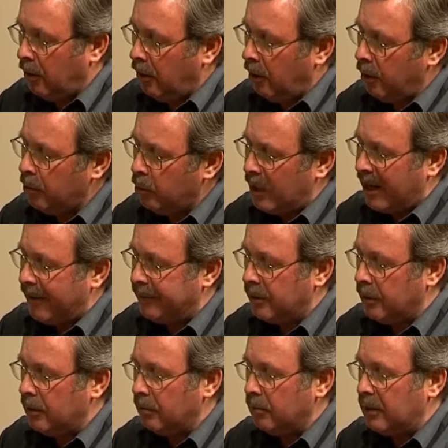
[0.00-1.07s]
All we have to
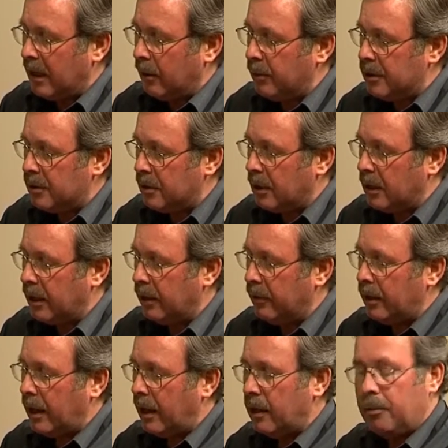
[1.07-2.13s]
do now is to connect
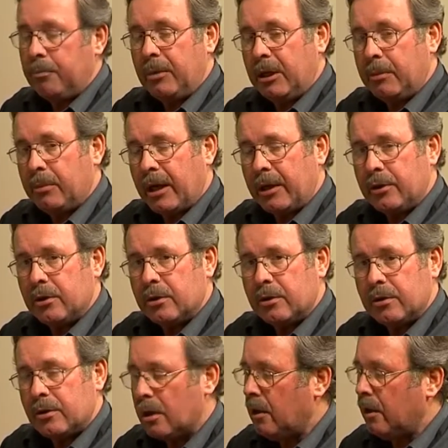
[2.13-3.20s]
the A and B
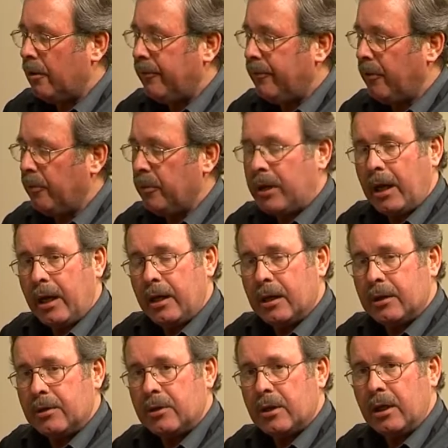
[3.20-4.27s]
branches from the
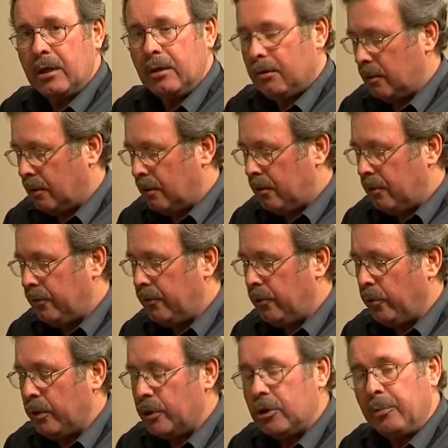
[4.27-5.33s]
ASC
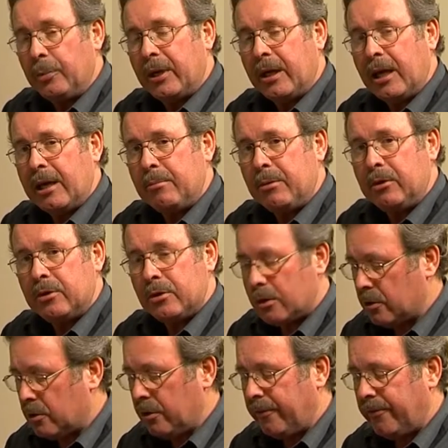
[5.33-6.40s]
through the jumper cables
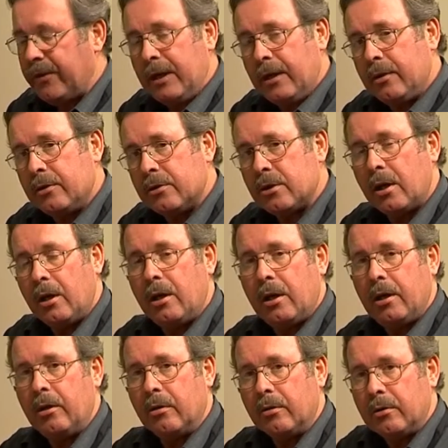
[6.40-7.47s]
to the feeders
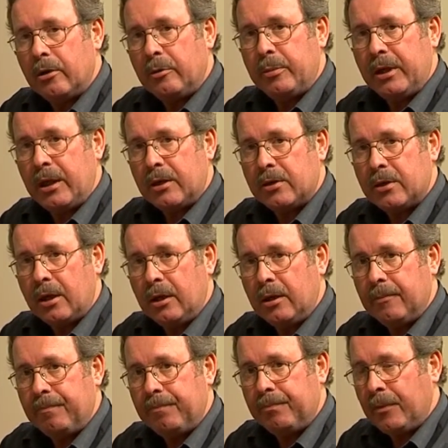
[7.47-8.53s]
and onto the radio base
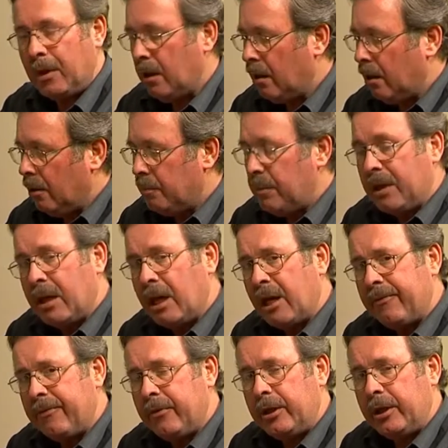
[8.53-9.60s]
station. Be
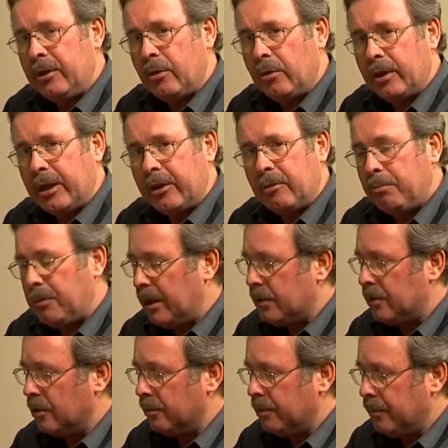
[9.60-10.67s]
careful that you don't get them
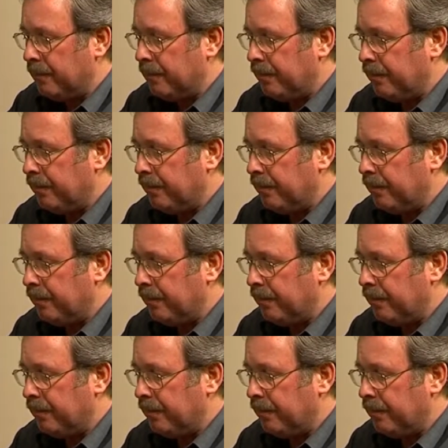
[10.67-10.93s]
mixed up.